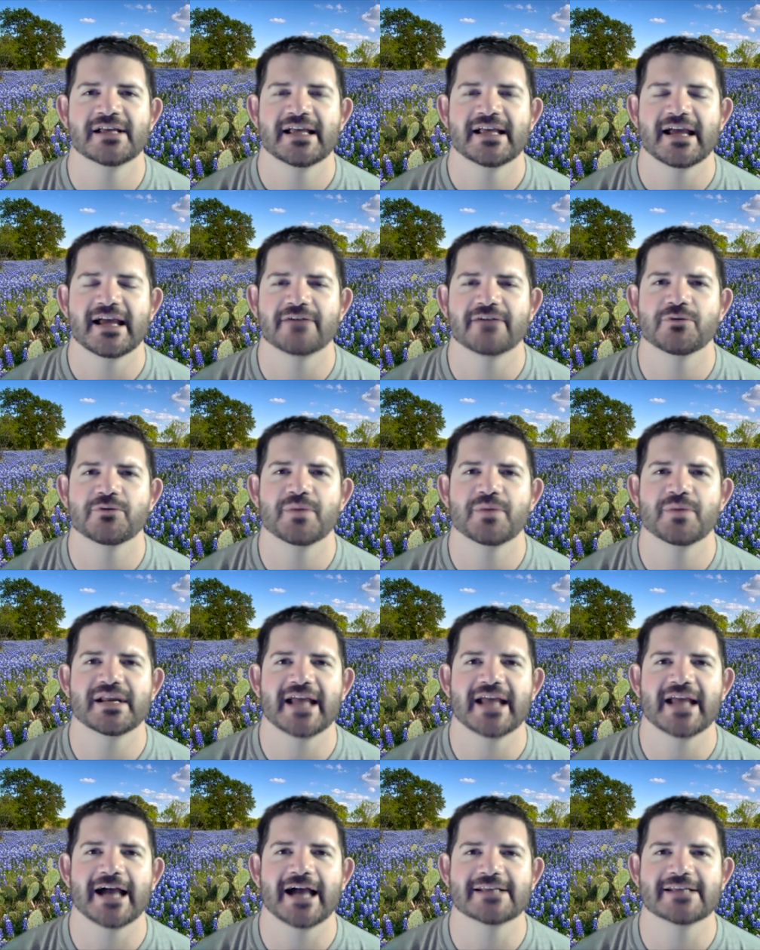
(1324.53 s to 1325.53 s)
everybody
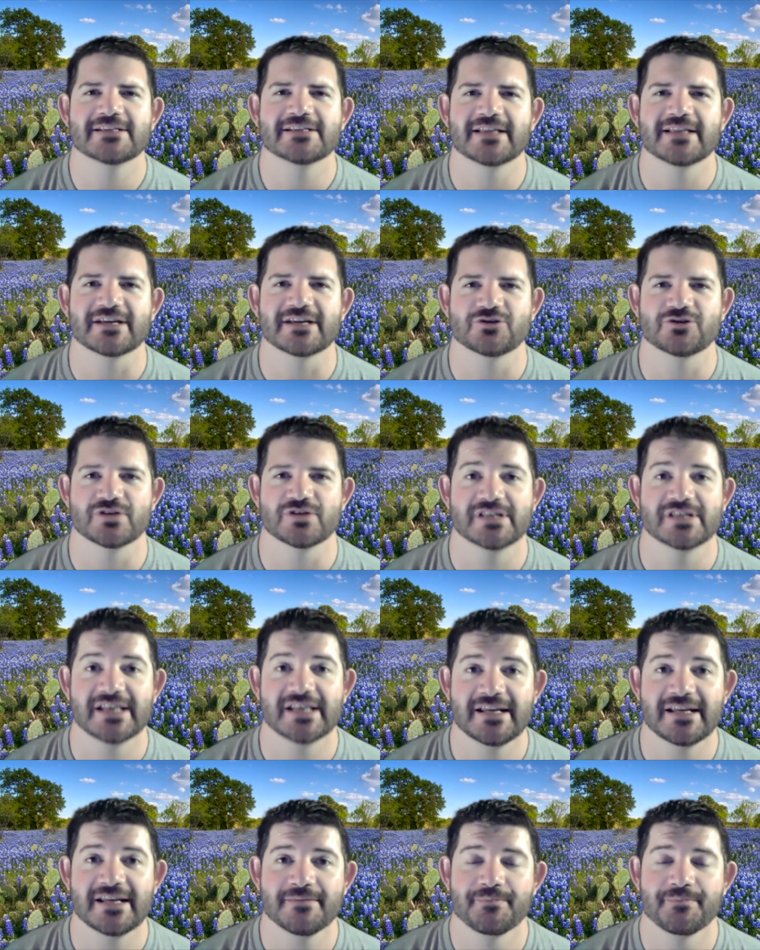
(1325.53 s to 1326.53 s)
has
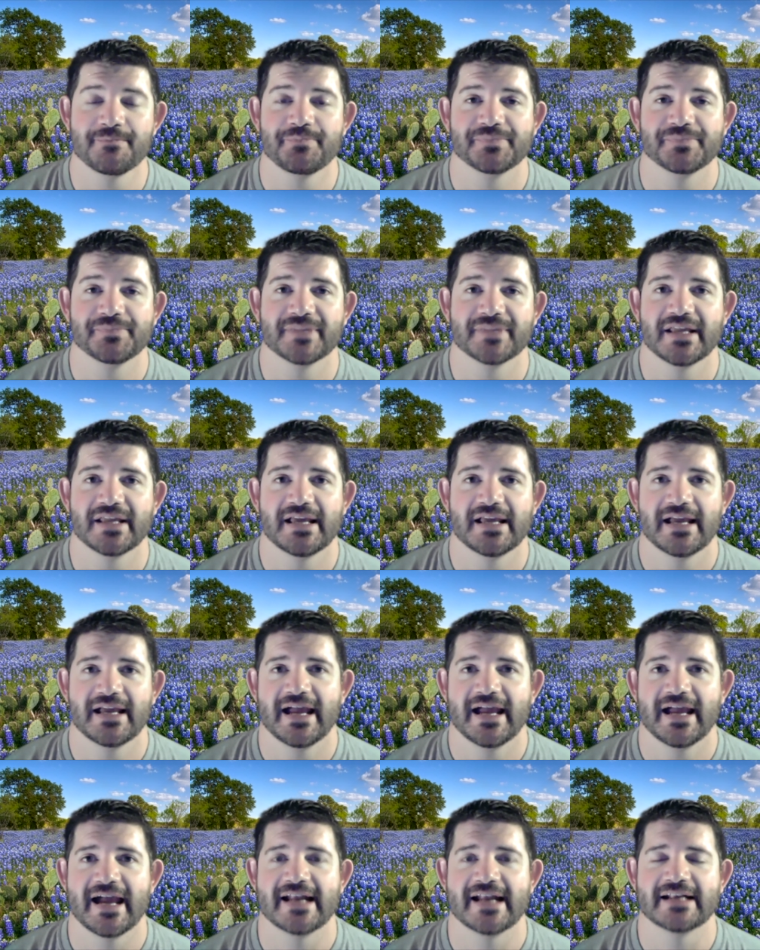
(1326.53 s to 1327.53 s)
electricity
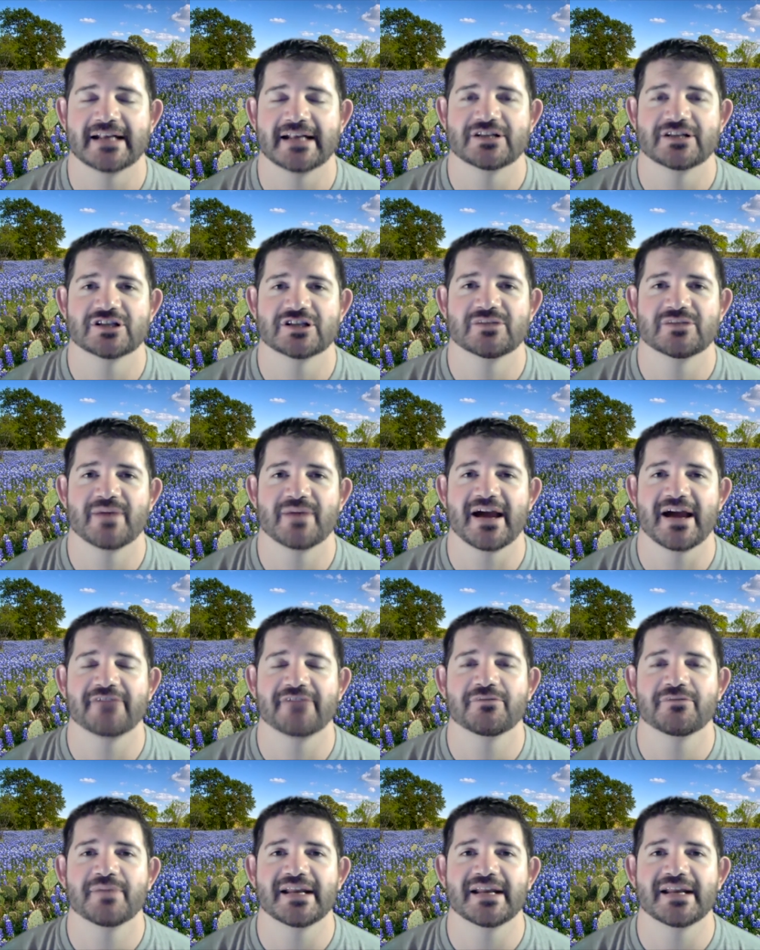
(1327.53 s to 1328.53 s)
and just about
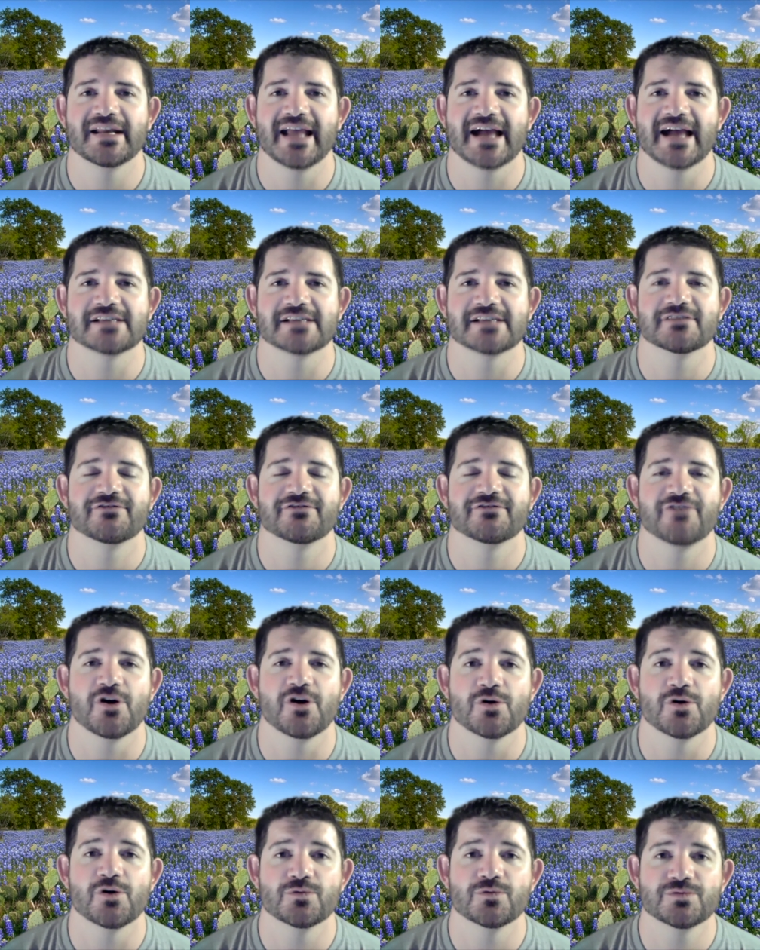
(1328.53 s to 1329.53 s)
everybody has
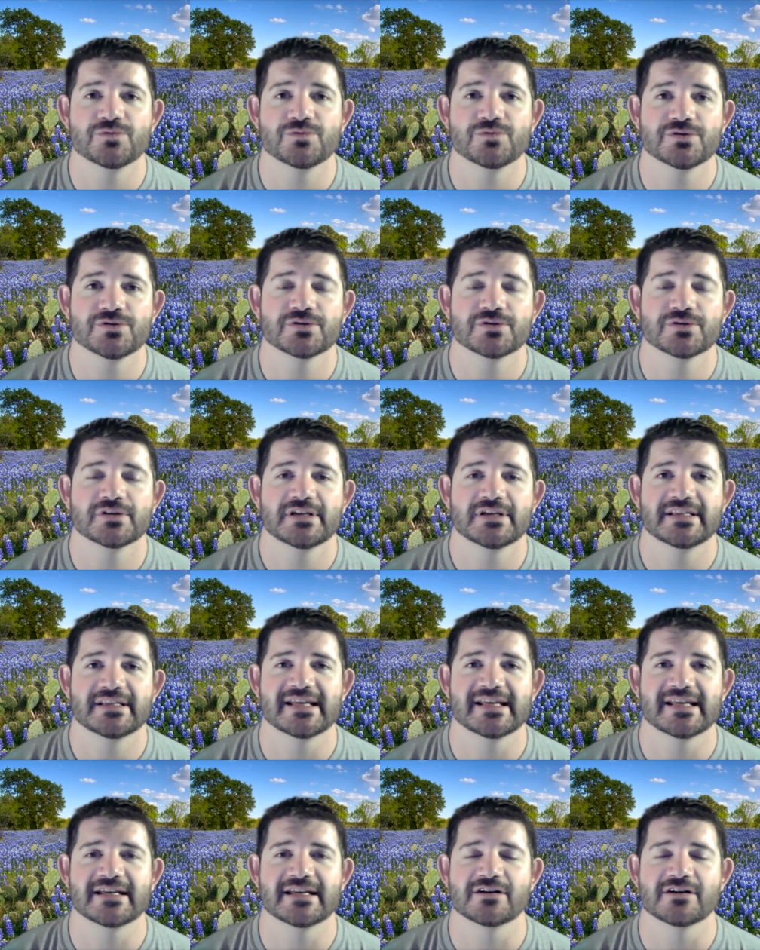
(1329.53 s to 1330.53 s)
phones?
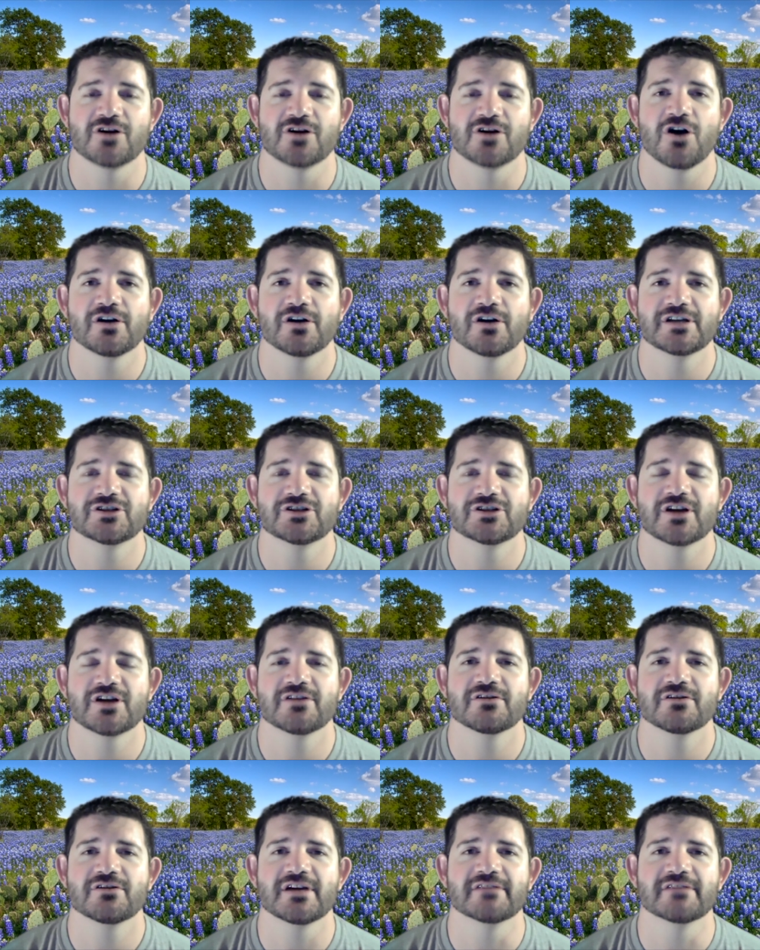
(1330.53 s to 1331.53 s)
They can call each
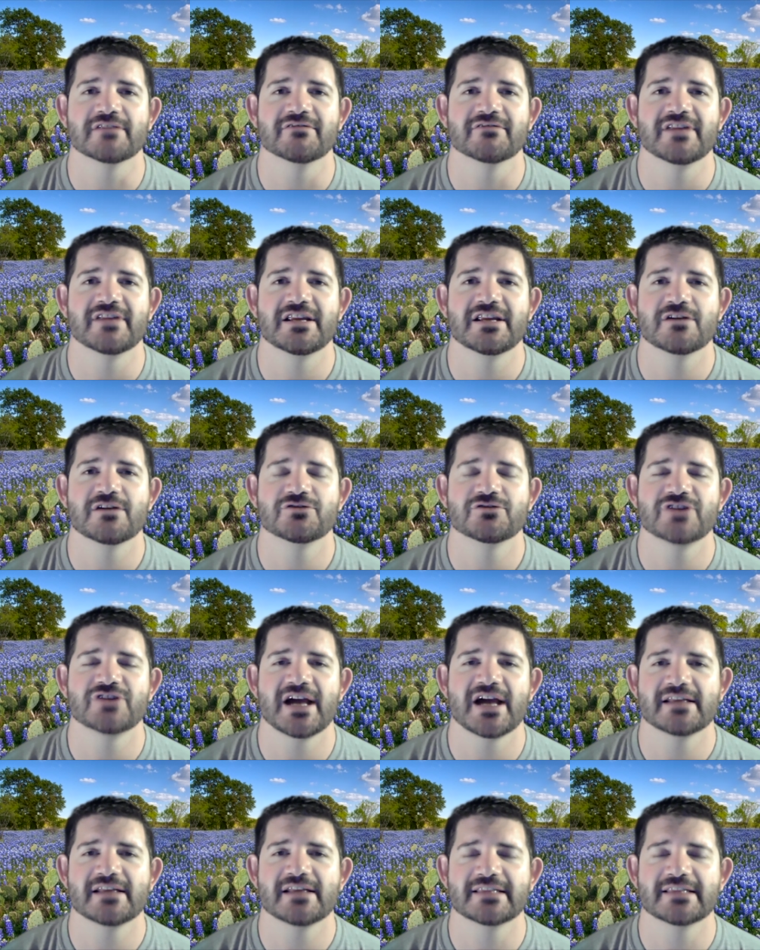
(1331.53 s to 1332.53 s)
other and video
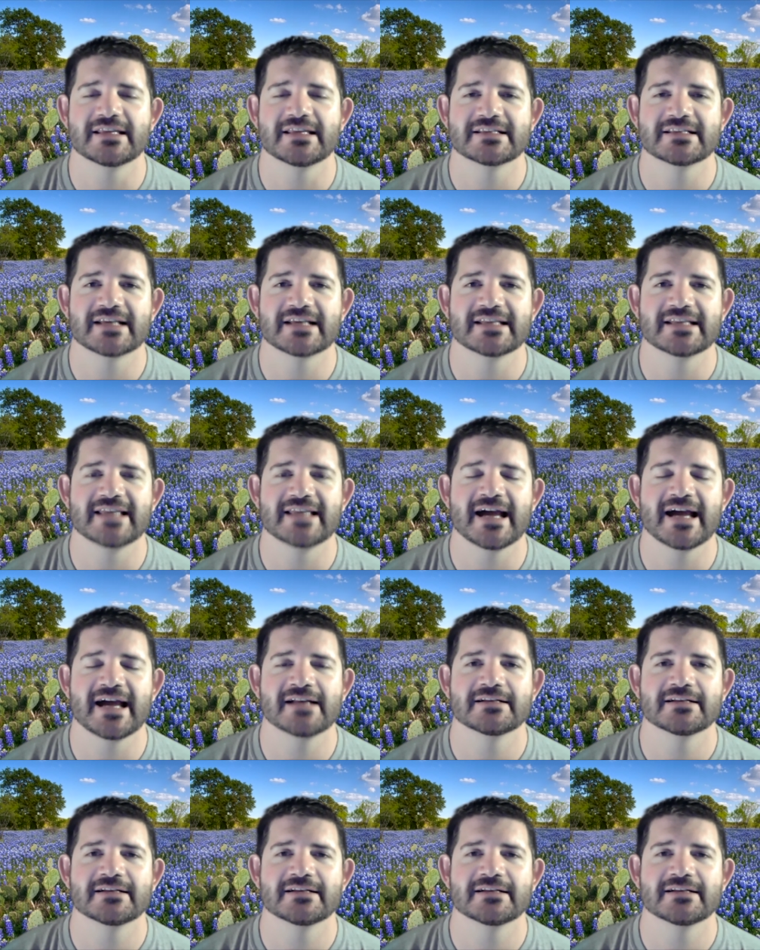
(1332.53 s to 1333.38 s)
chat and things like that.